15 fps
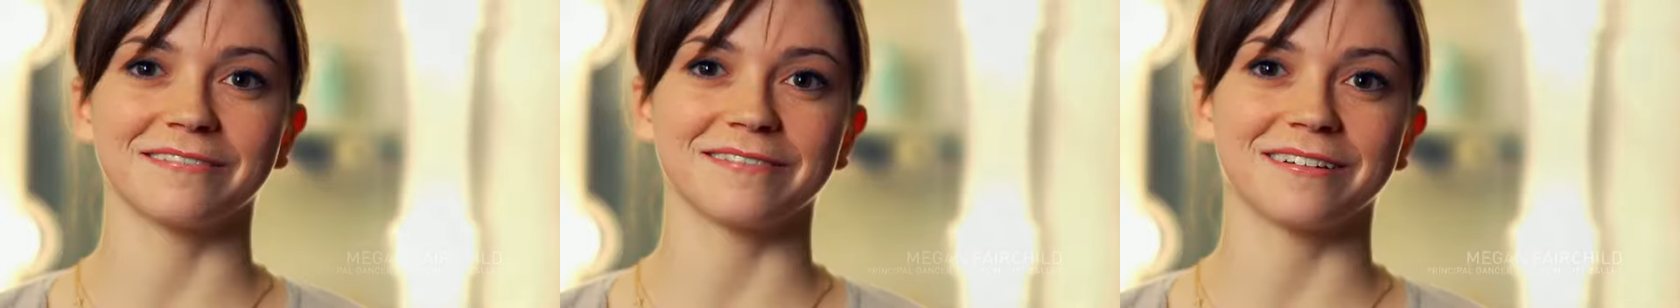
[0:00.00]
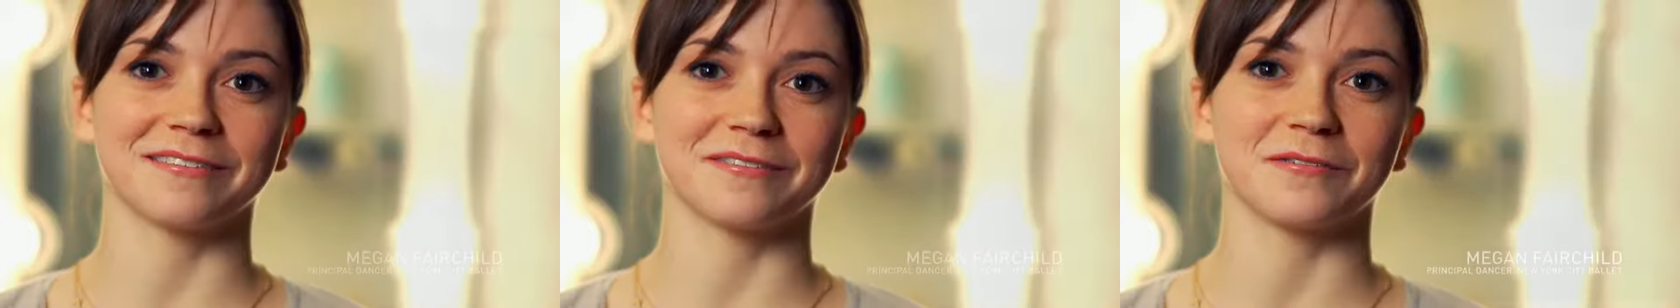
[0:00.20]

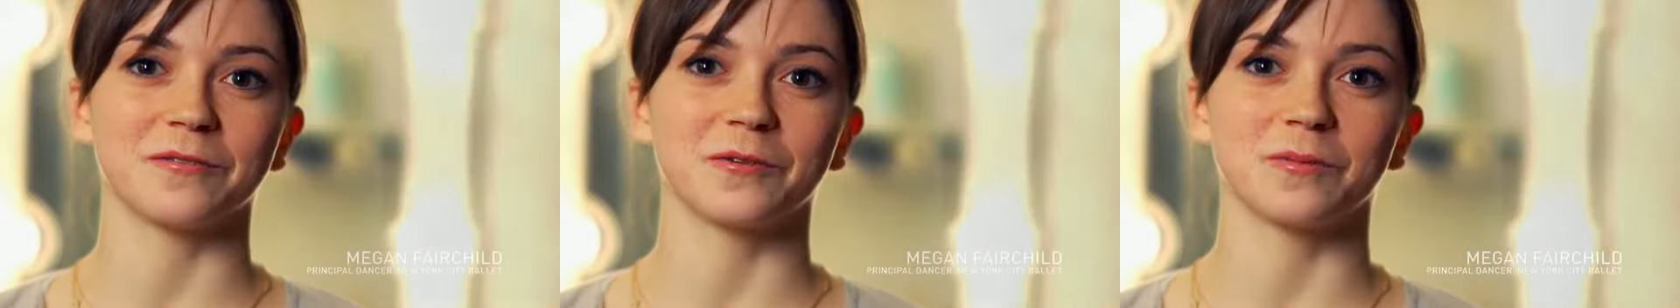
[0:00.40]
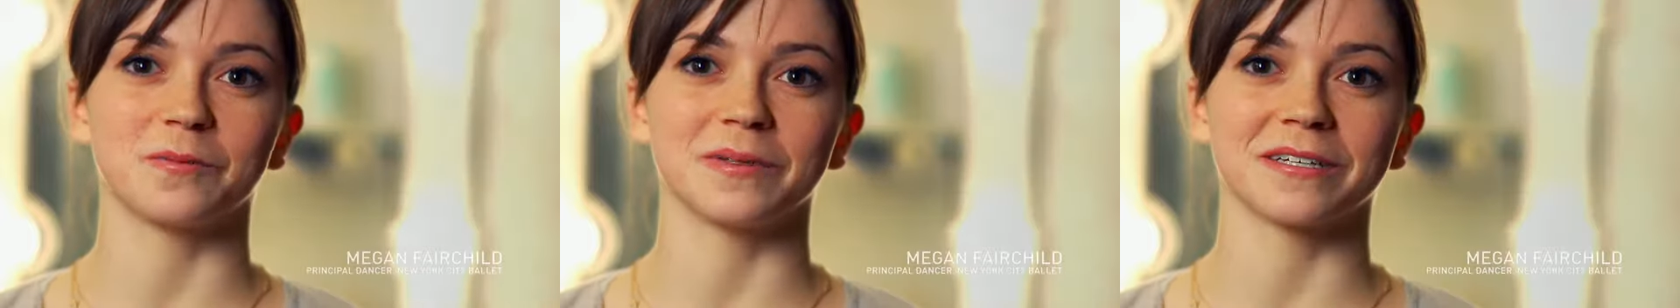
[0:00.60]
around a
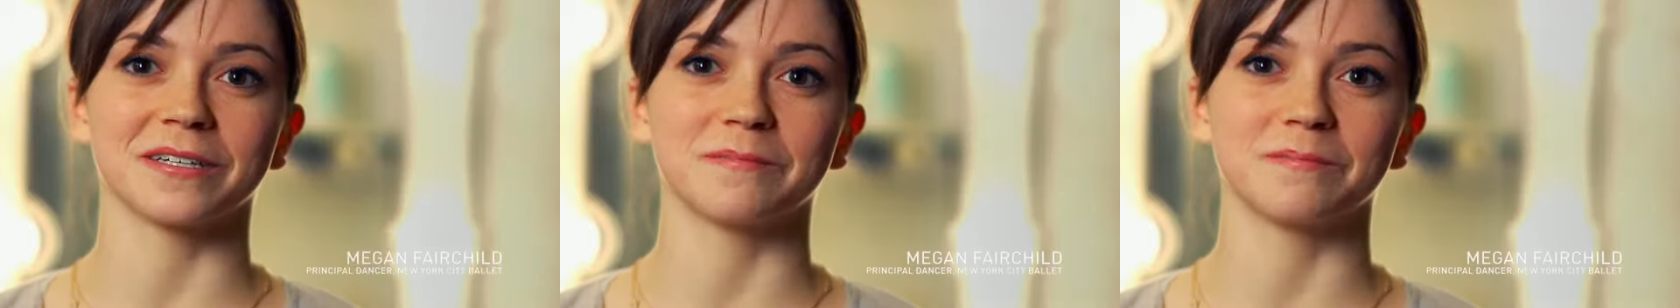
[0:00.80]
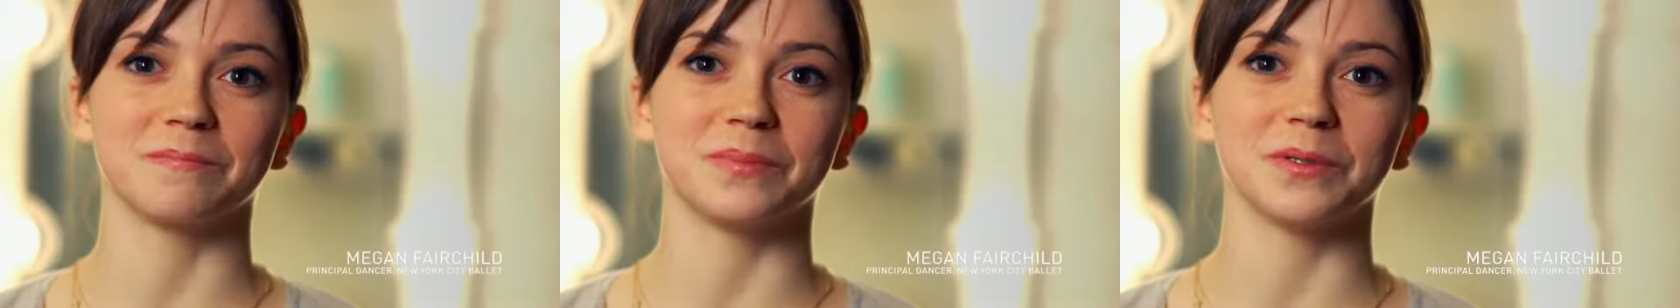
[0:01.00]
whole
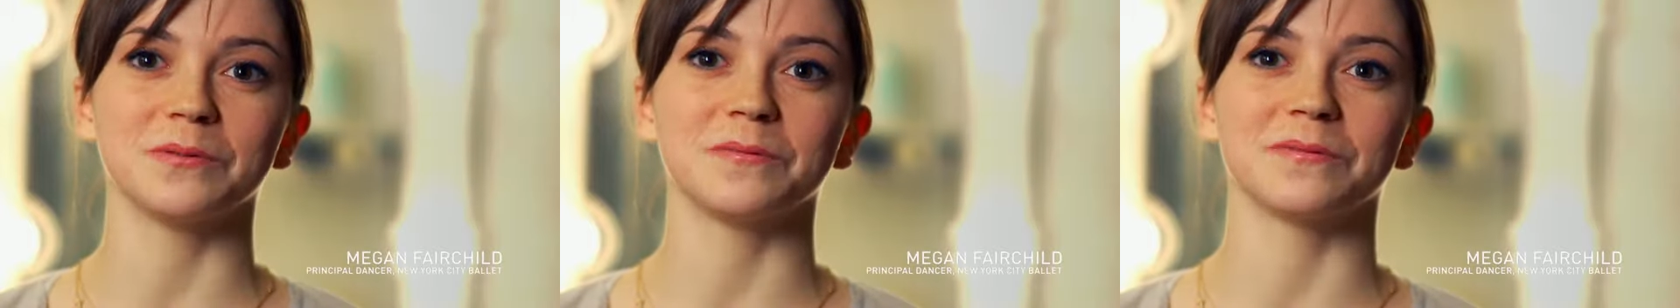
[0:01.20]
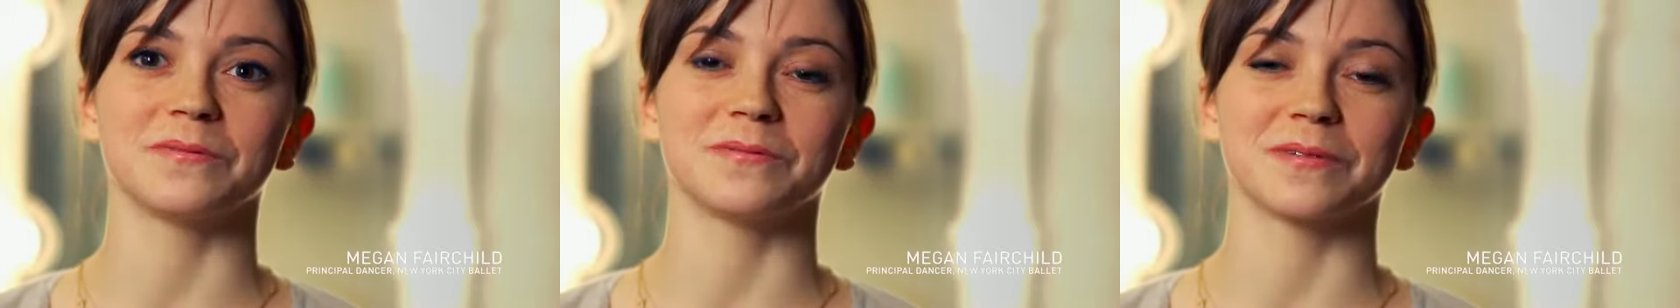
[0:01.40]
big
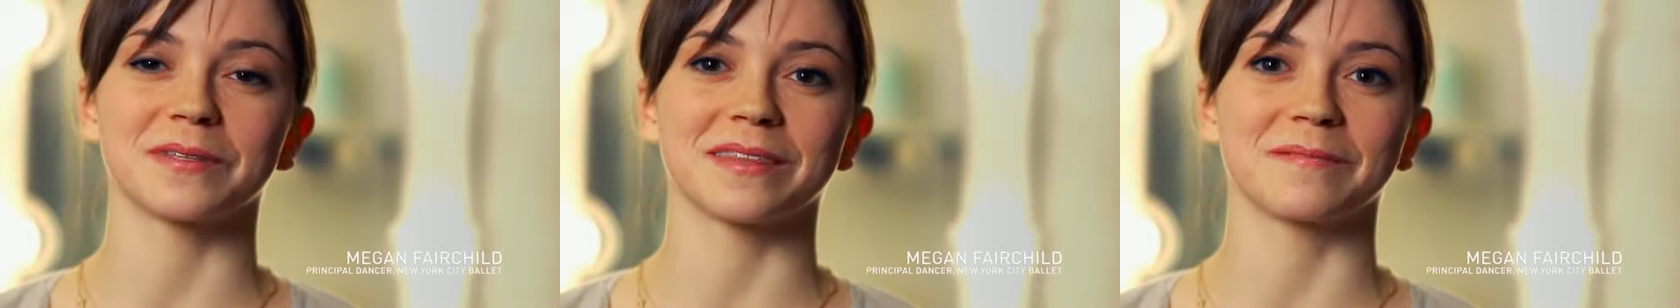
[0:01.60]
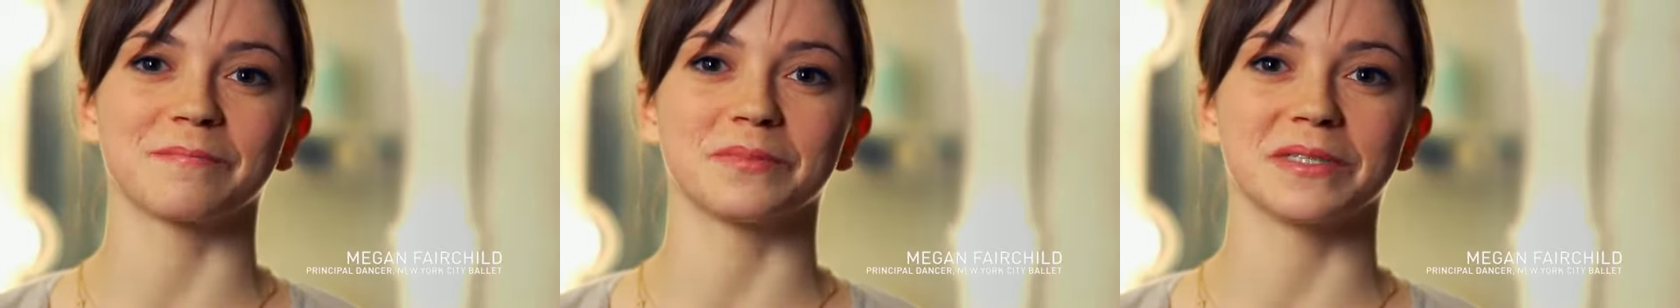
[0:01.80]
boot
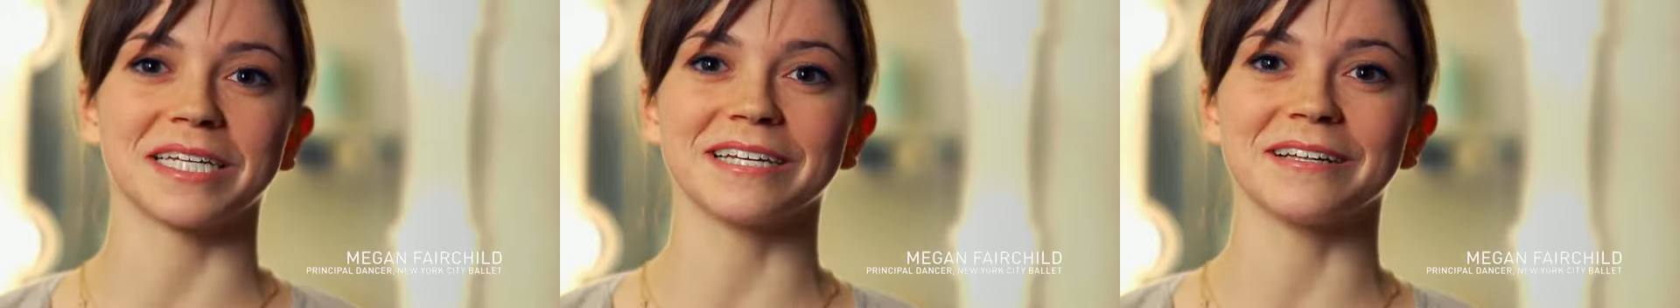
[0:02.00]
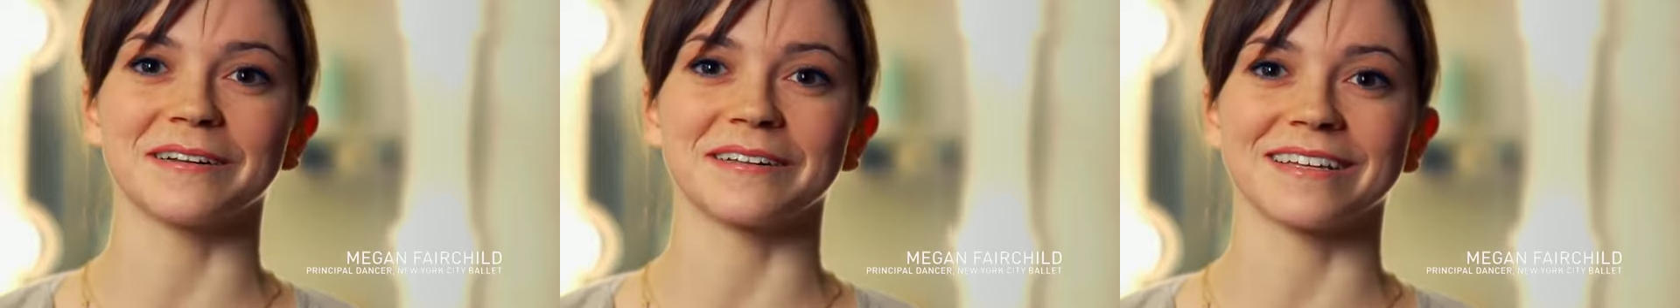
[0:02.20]
with a
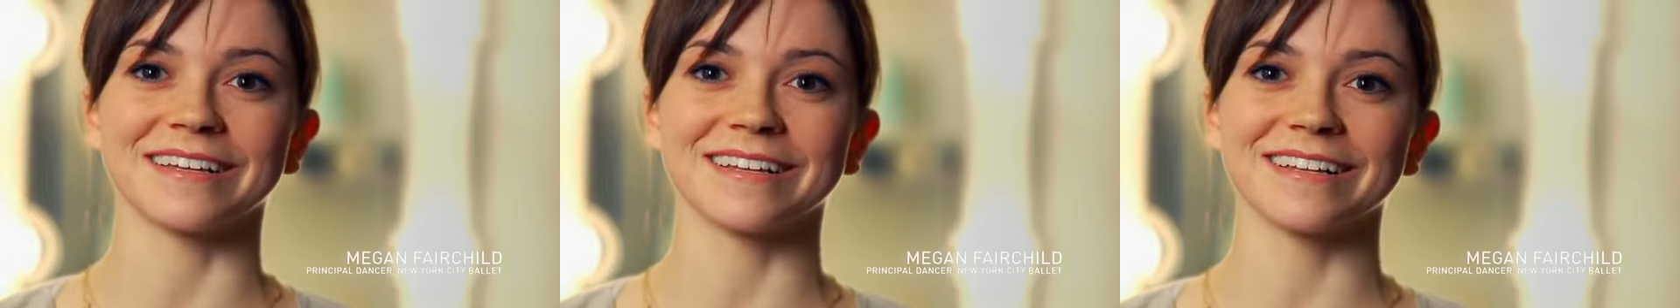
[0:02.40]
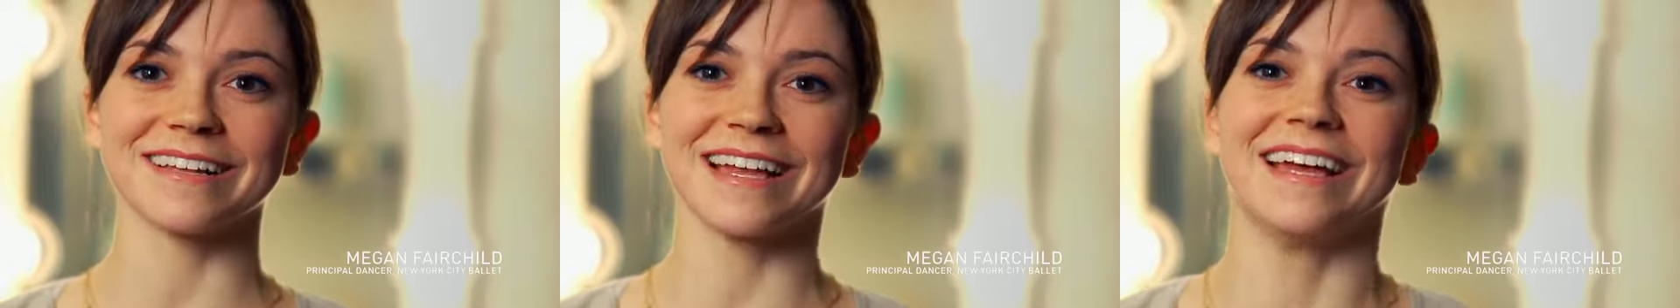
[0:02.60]
blade on
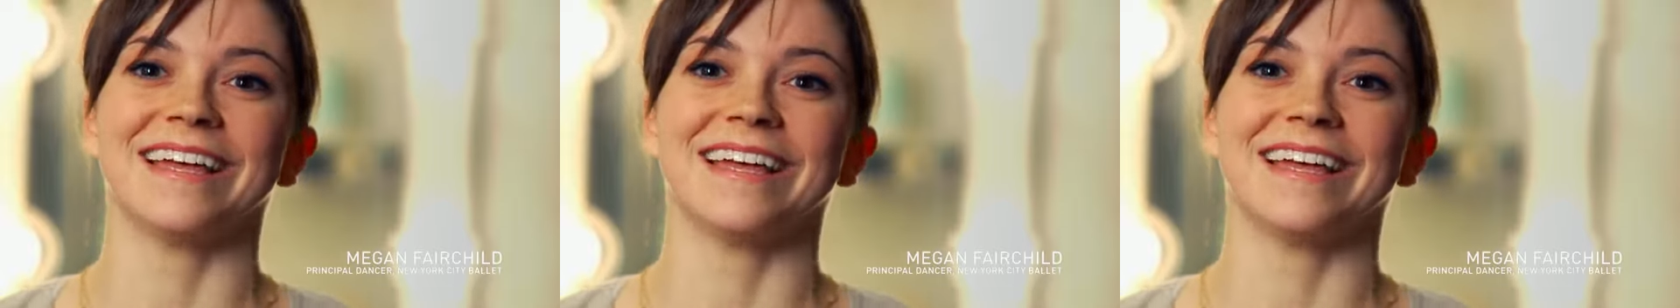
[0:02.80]
it.